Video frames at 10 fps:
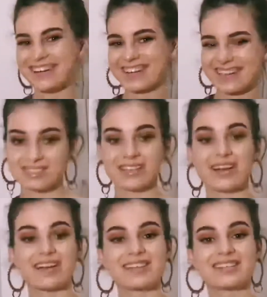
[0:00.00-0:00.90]

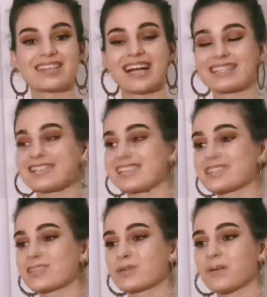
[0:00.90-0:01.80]
So yes, these
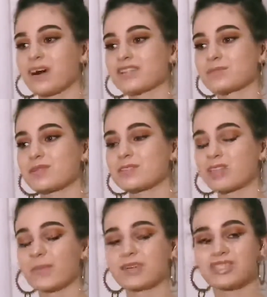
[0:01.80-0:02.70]
two parts were
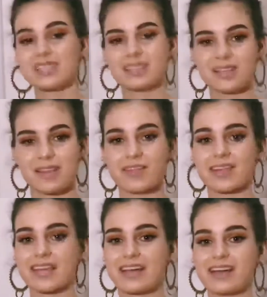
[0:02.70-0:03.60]
so much easier than the
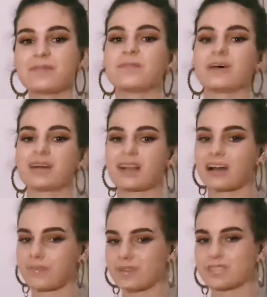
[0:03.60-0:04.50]
NIA, but I
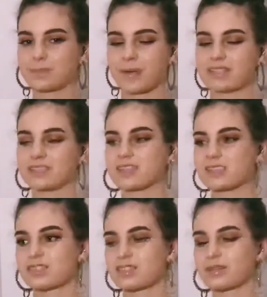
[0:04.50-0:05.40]
felt it better
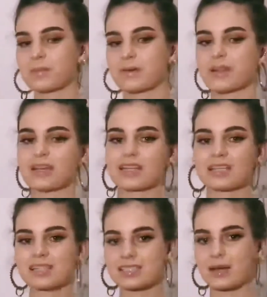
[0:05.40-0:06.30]
just to put it in
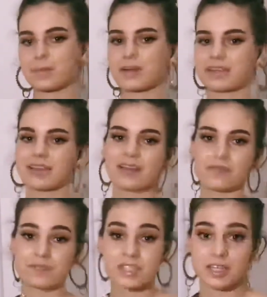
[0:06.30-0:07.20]
a separate
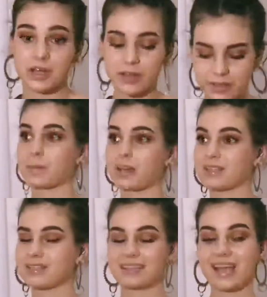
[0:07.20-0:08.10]
video. But
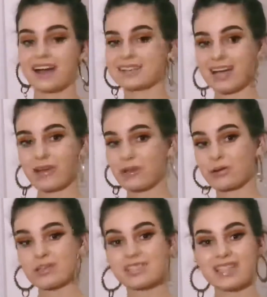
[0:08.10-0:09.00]
yeah, now you're
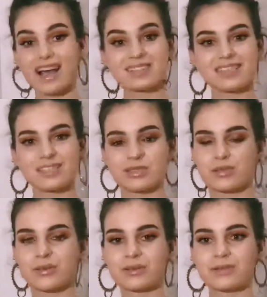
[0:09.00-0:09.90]
all set
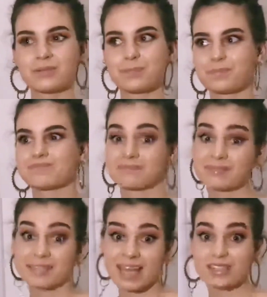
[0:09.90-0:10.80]
to
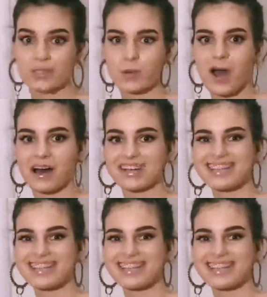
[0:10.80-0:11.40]
get to work.